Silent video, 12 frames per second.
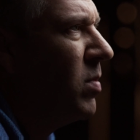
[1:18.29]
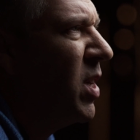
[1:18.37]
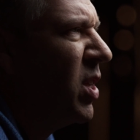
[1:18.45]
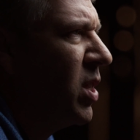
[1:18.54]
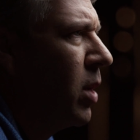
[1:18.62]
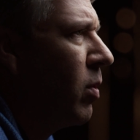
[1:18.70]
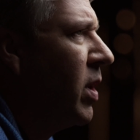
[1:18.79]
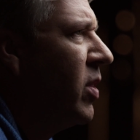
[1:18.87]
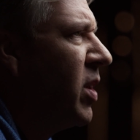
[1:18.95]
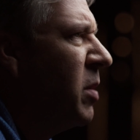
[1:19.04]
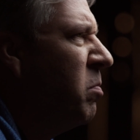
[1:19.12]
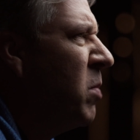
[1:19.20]
The
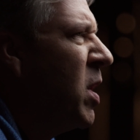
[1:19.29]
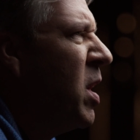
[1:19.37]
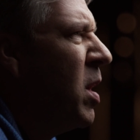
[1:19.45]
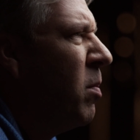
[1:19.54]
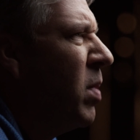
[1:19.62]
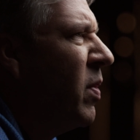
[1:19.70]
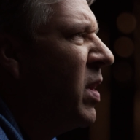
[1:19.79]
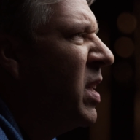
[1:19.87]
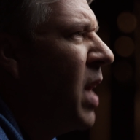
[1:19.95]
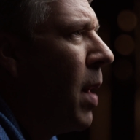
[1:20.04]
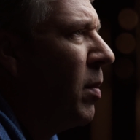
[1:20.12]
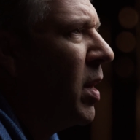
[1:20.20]
Assyrians had been the
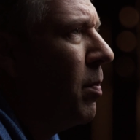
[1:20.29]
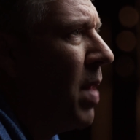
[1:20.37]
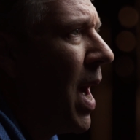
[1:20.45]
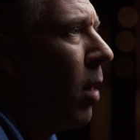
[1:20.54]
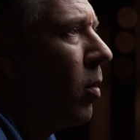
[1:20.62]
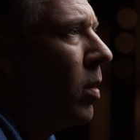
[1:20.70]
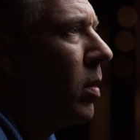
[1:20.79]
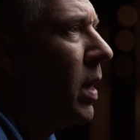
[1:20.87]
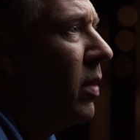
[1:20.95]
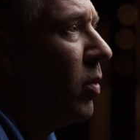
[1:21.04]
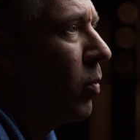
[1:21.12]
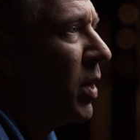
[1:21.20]
dominant power in the